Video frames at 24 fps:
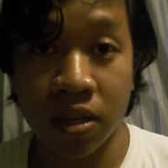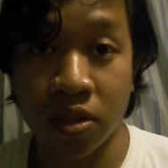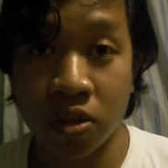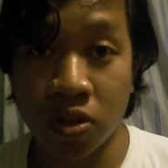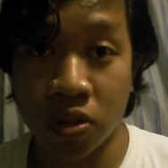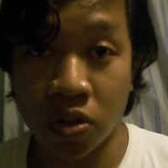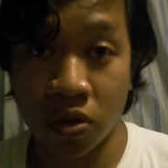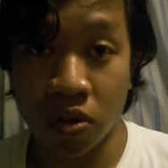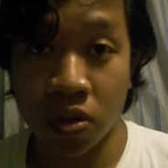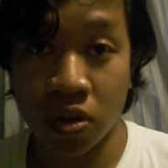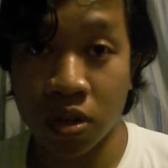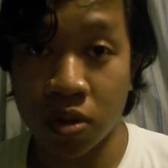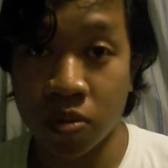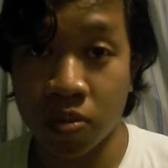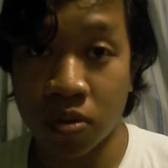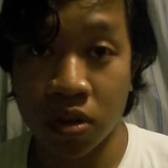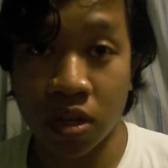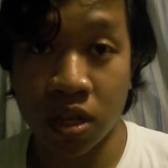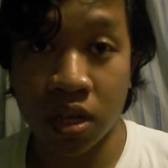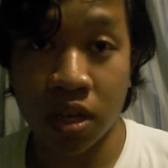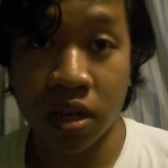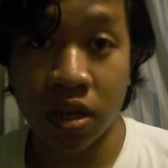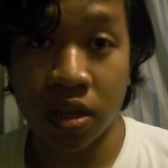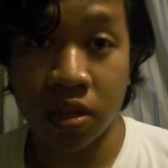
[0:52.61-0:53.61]
the circus where
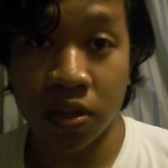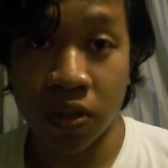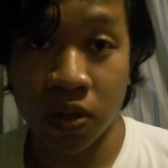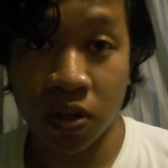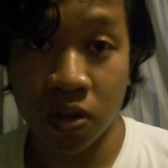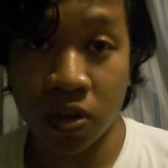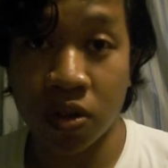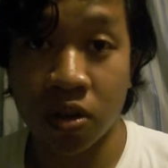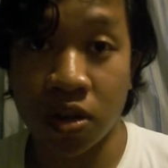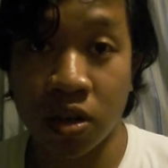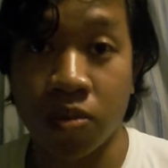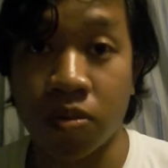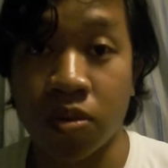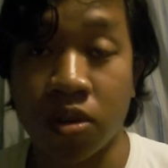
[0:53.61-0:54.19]
he got started,